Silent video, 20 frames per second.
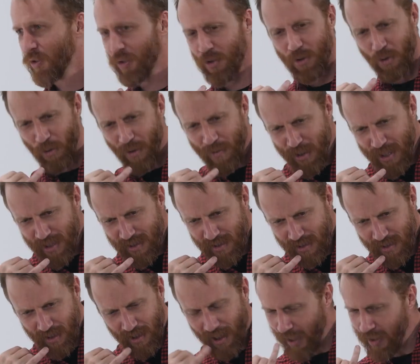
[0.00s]

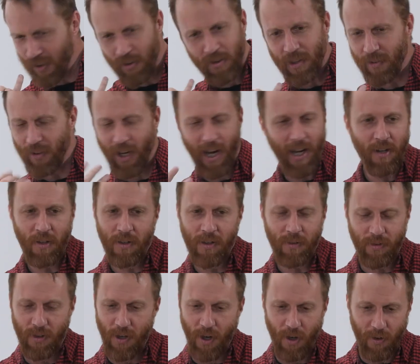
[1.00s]
Travis? I don't
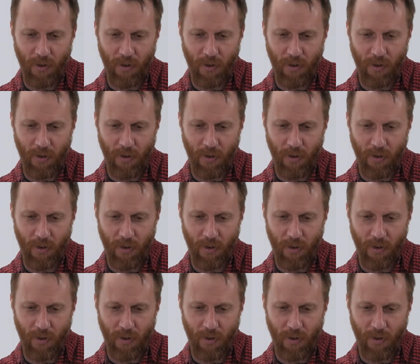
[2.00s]
even know